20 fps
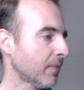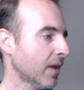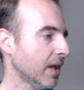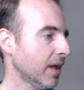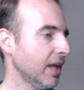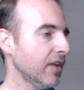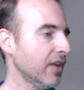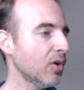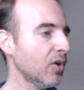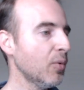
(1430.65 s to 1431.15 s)

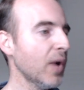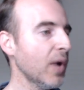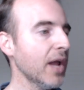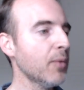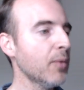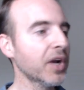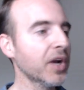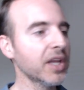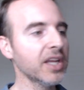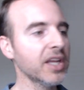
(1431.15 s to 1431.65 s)
Either way,
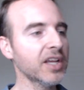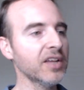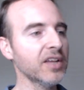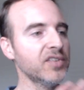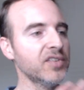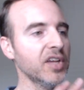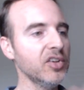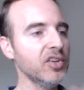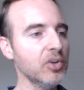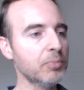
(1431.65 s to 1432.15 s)
we're going to
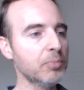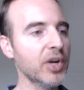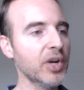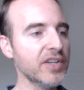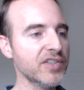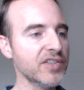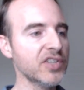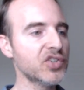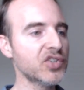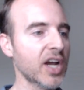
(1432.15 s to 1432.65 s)
continue
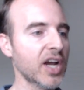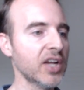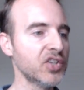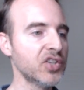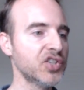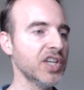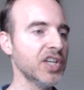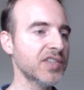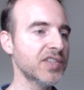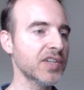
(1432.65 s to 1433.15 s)
praising John
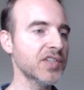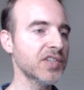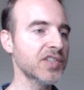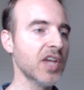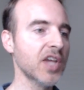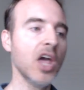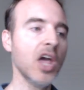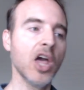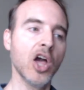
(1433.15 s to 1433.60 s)
Jesus,